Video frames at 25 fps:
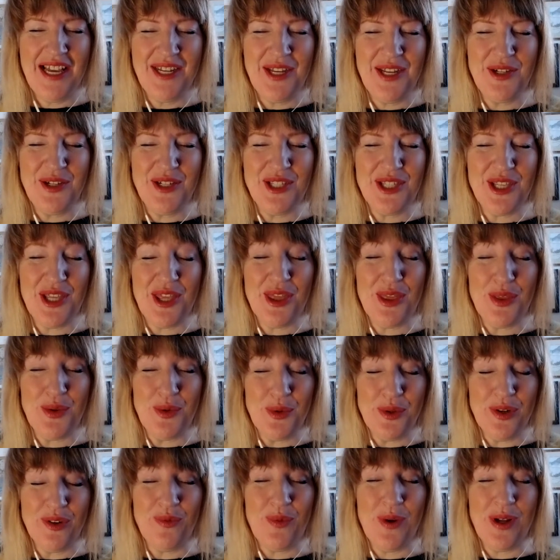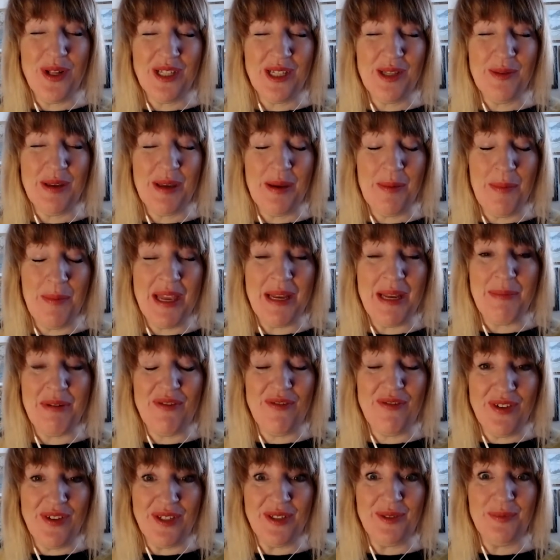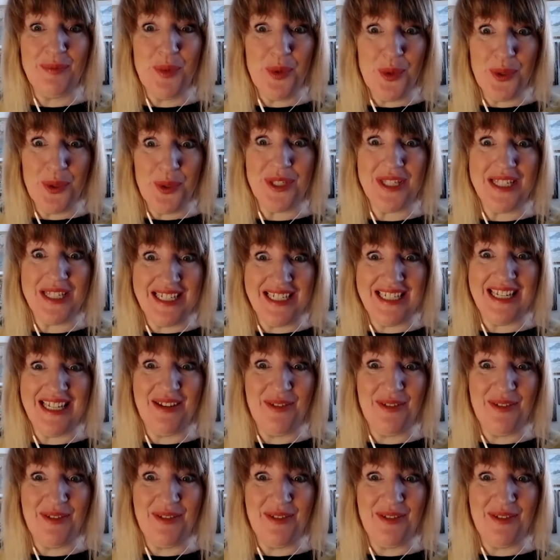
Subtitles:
noticed the thought of welcoming it made me feel more skitty.